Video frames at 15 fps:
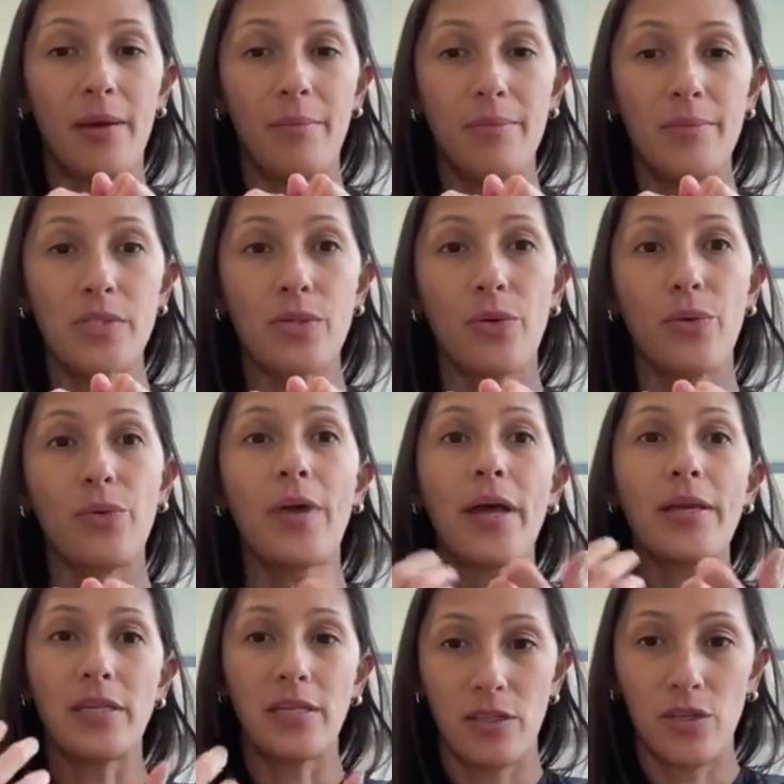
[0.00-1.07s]
So
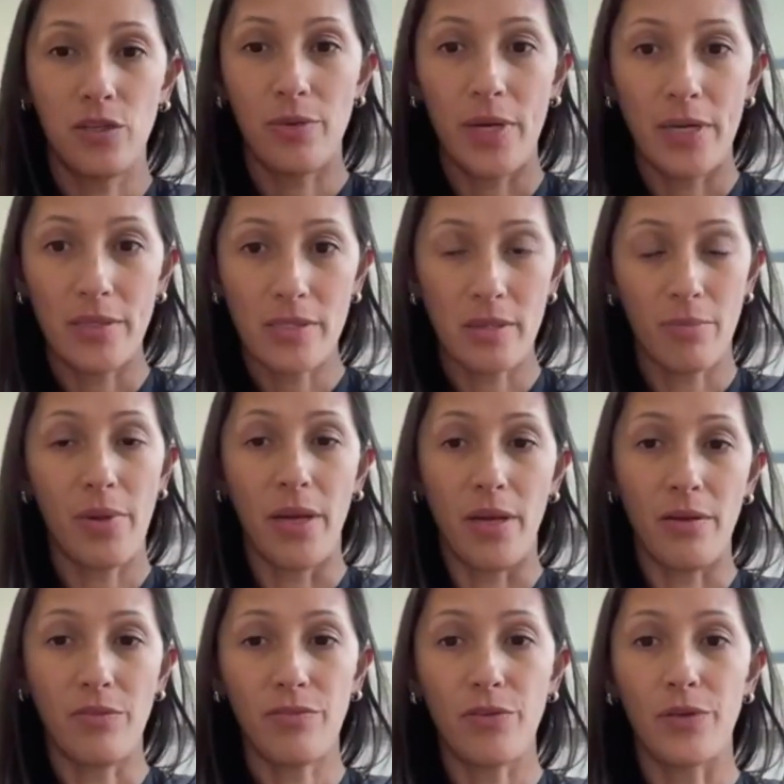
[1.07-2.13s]
that can create some
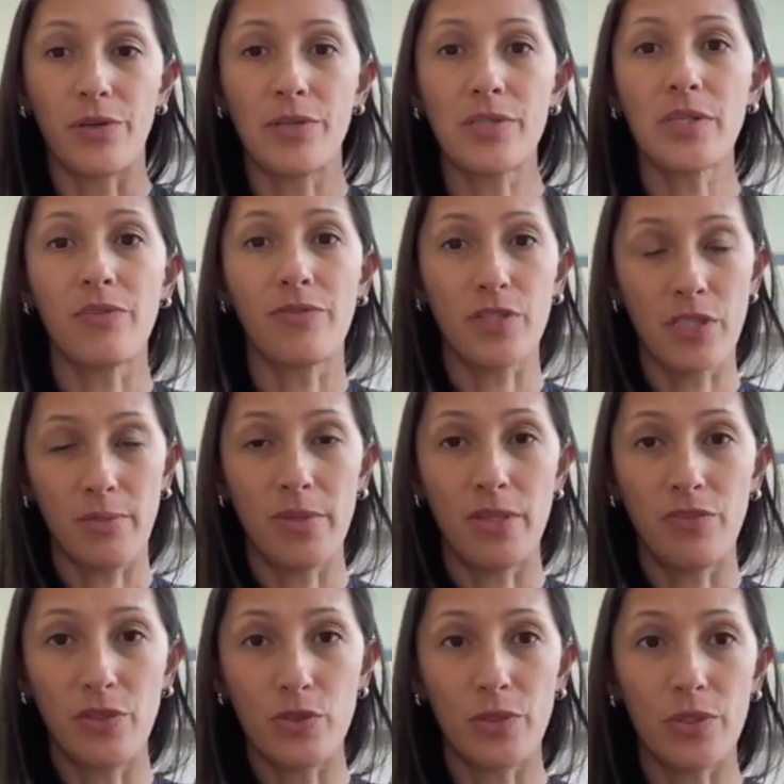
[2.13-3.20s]
pain for some
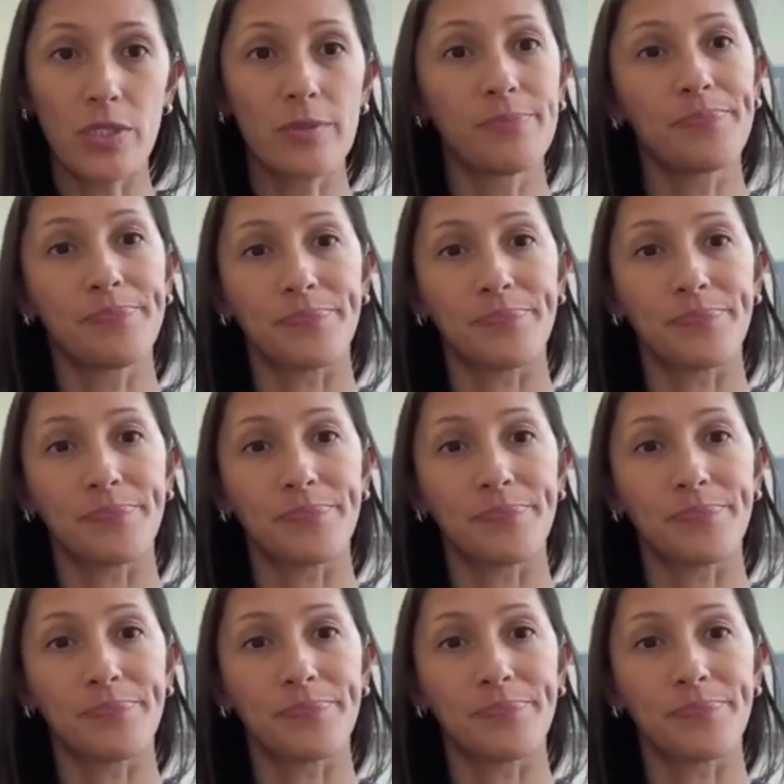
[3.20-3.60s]
individuals.